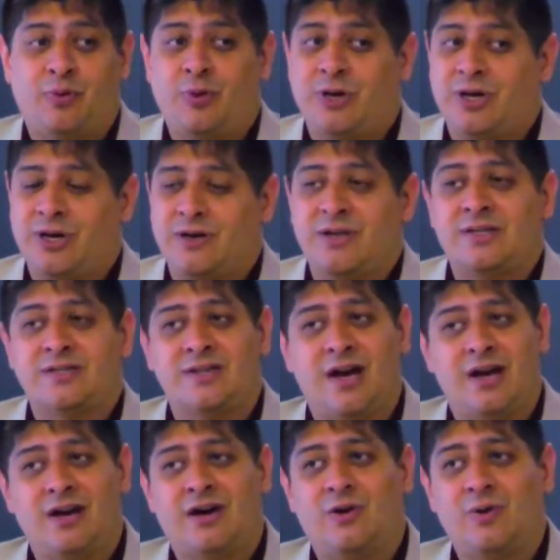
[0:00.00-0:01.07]
where it's
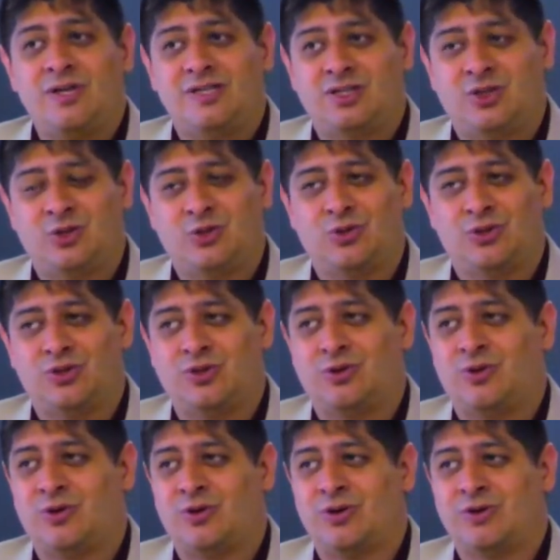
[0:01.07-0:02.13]
not always cool
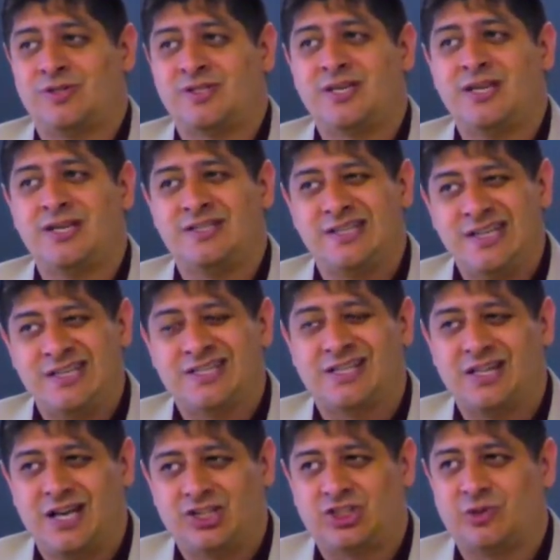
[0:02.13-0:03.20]
or seen as
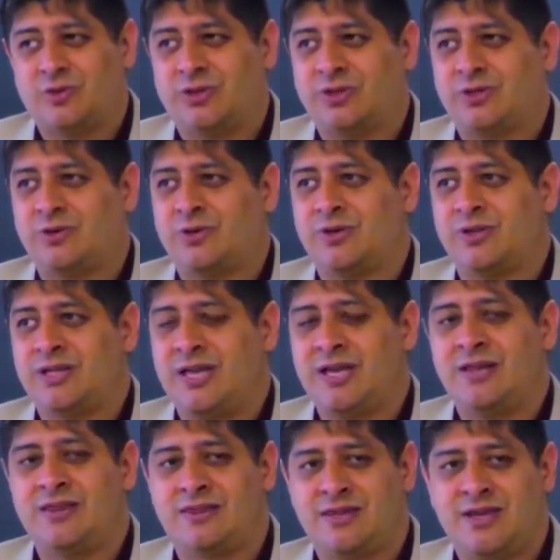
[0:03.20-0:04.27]
intellectual or the
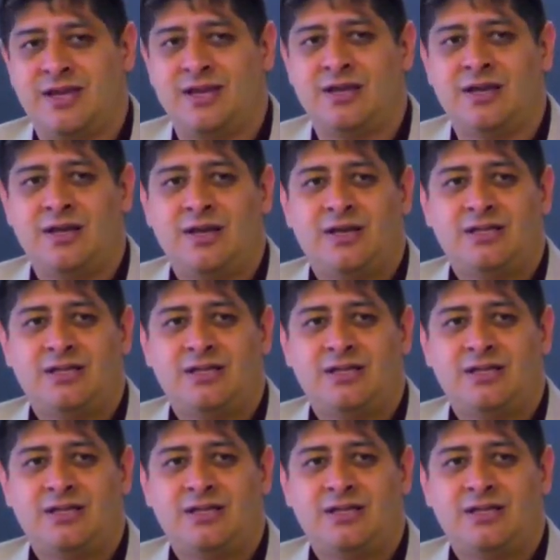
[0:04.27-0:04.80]
in thing